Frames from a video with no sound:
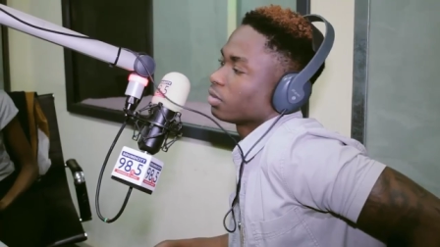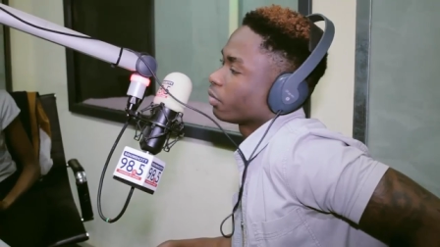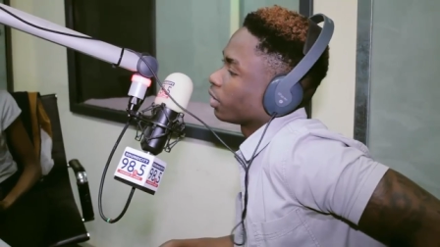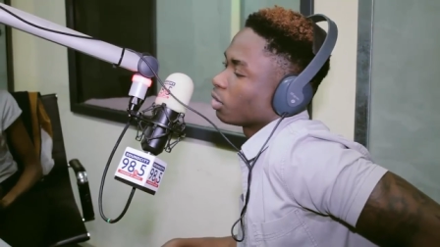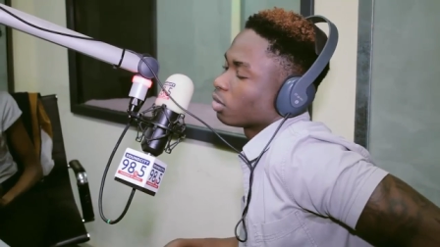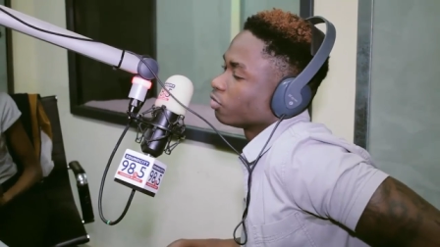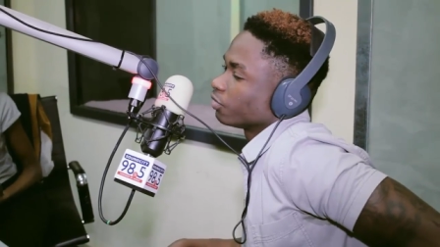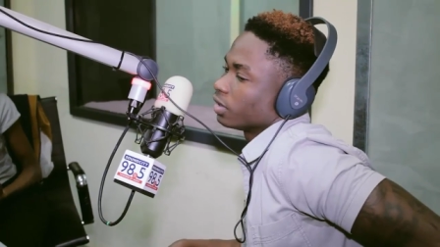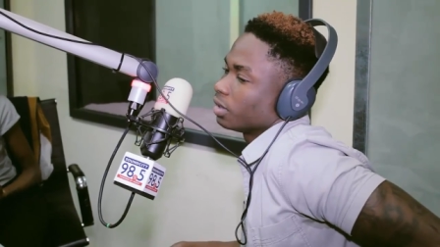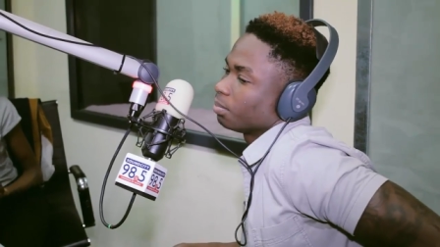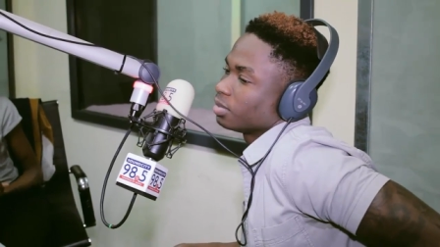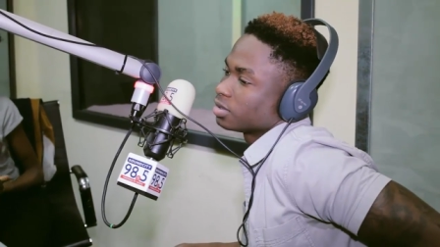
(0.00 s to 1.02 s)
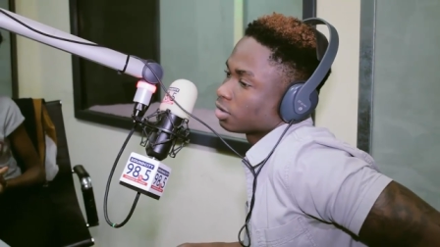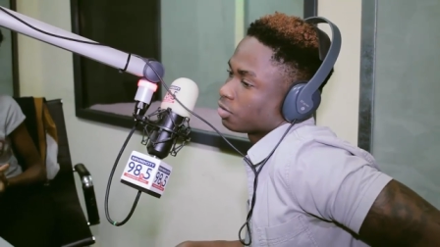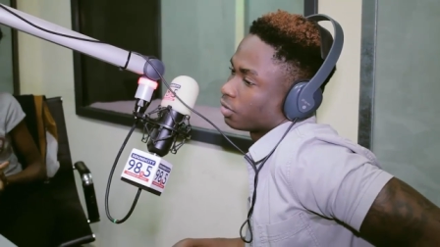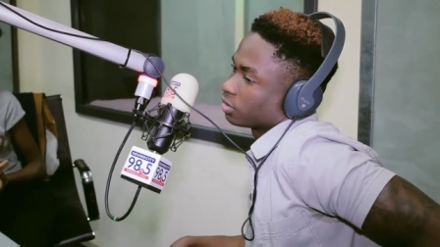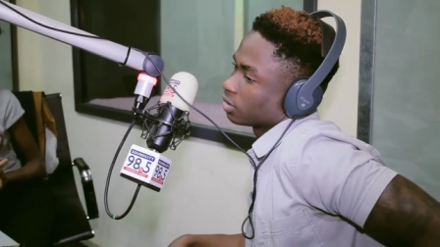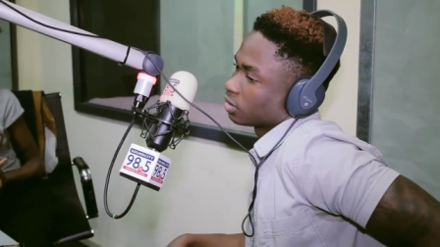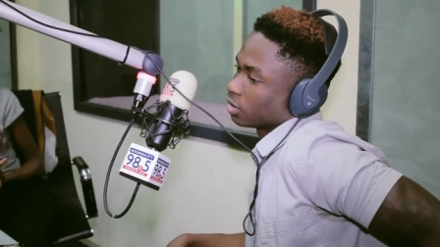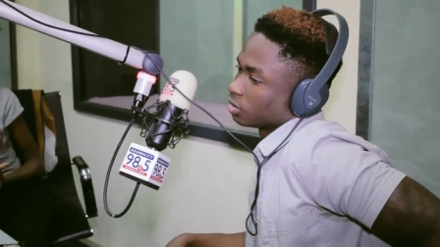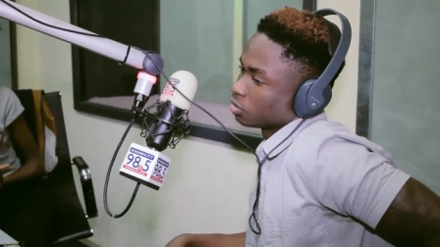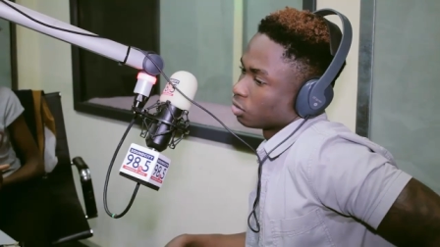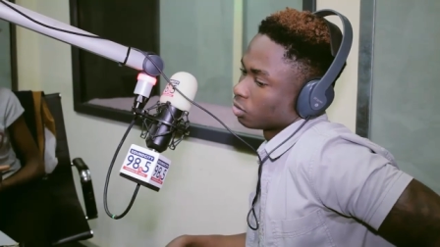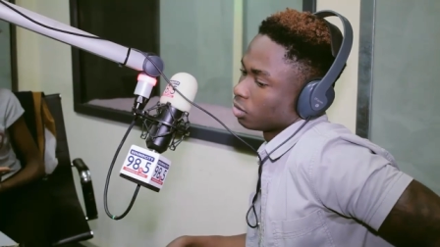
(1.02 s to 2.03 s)
We're not really
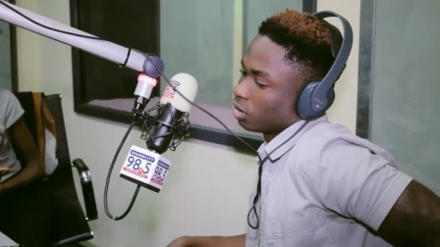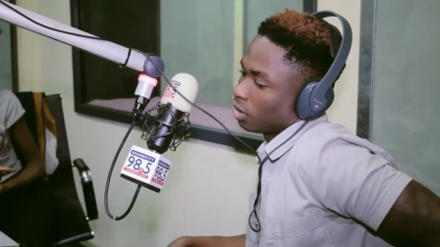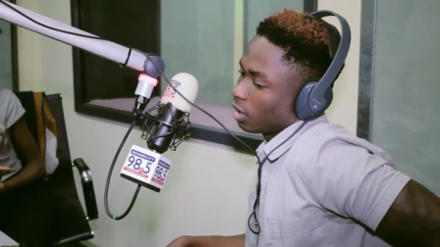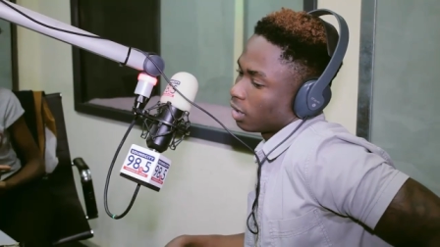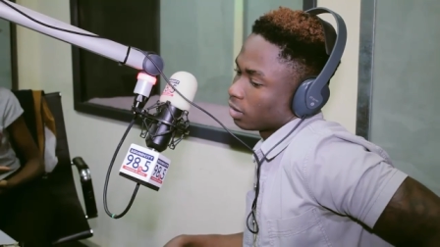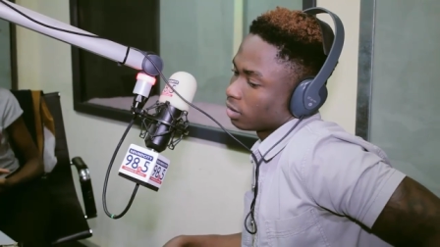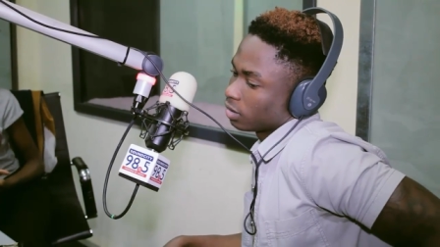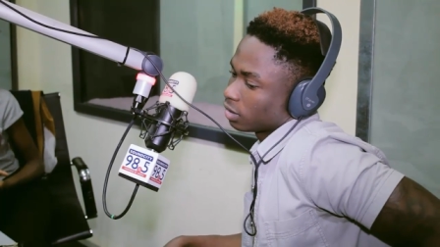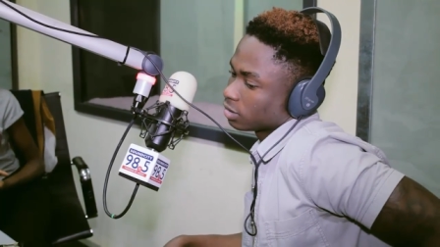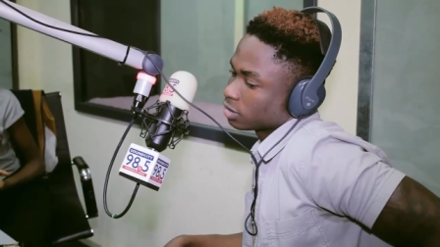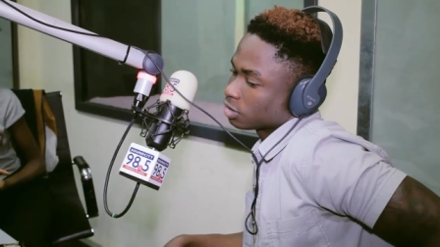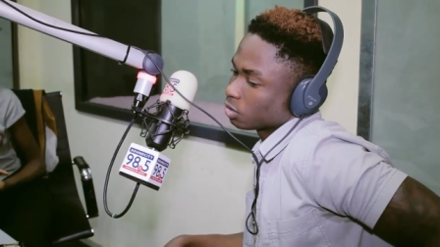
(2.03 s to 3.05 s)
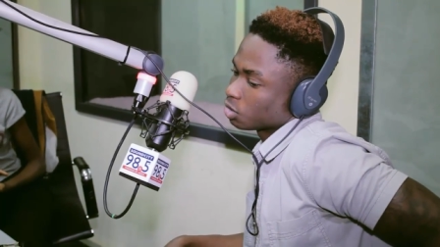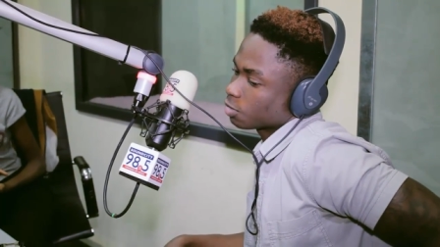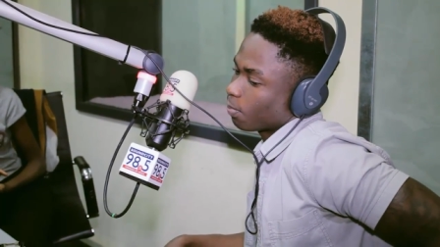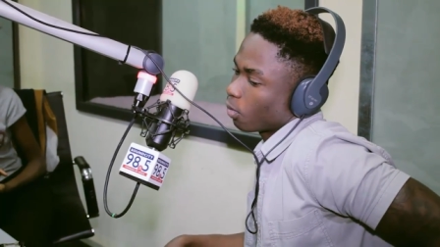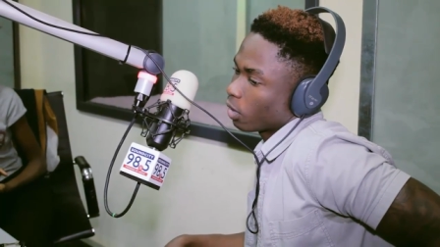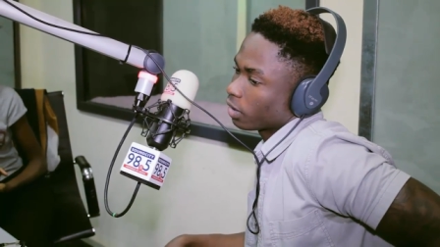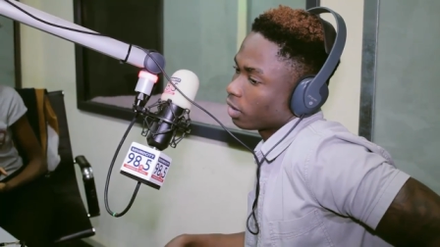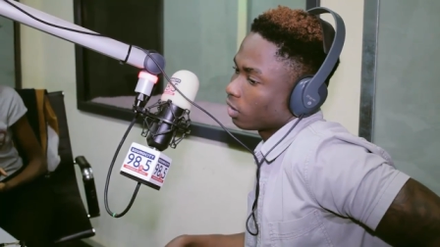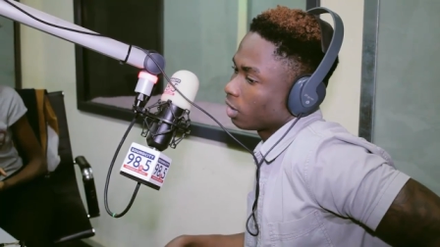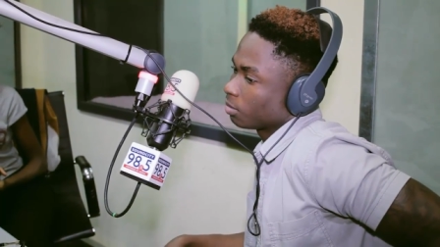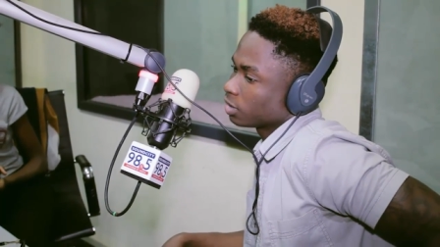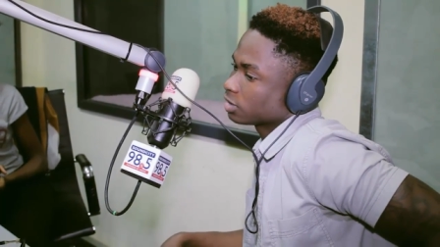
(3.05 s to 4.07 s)
business-oriented, you know. And to this point,
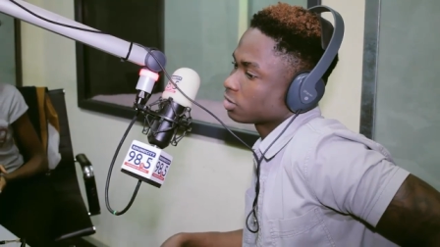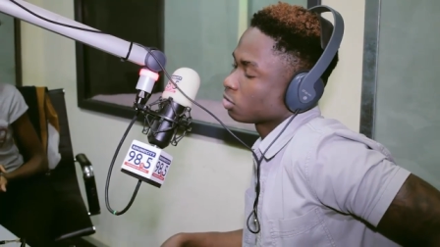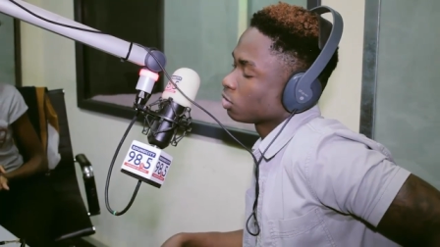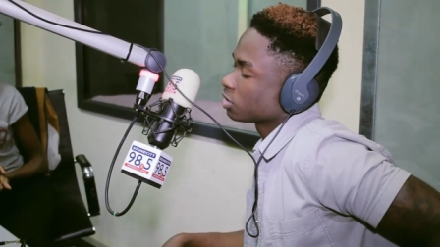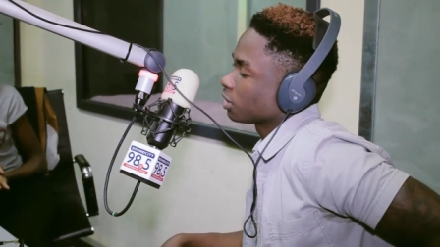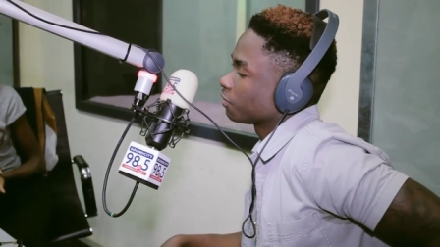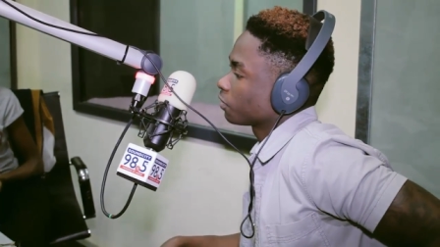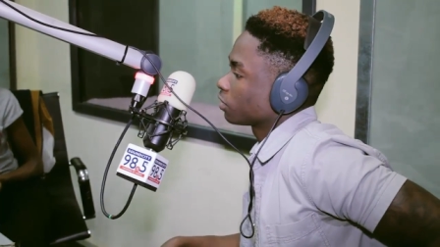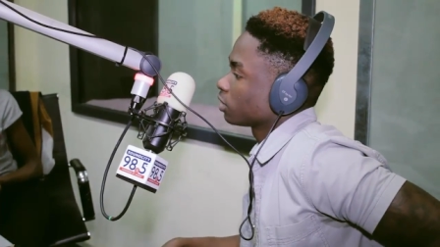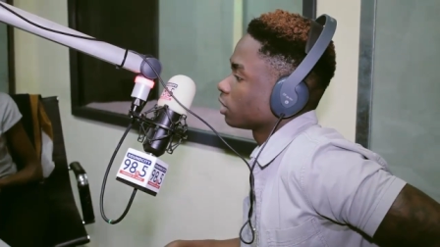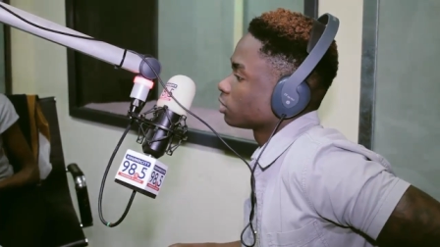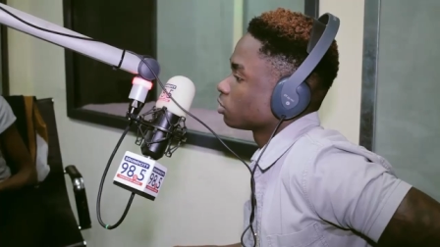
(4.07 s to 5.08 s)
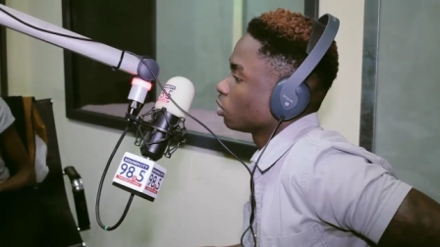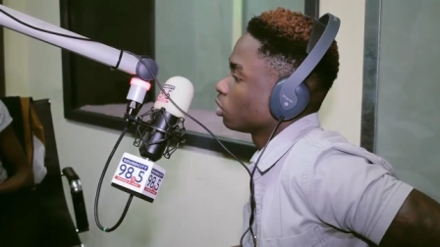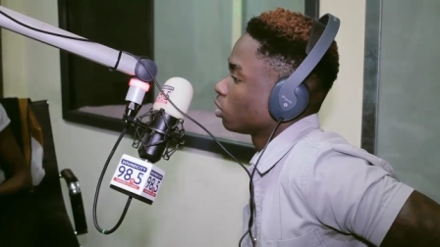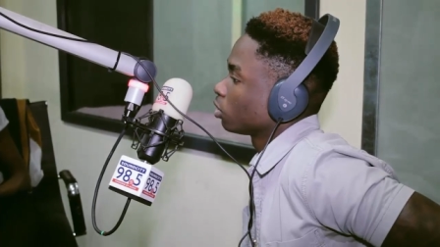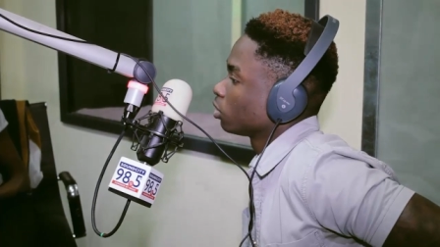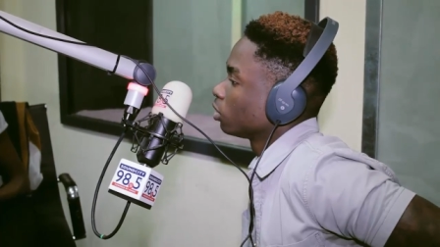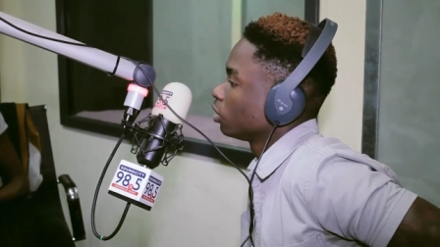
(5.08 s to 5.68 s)
Olamide still knows everything that's going on.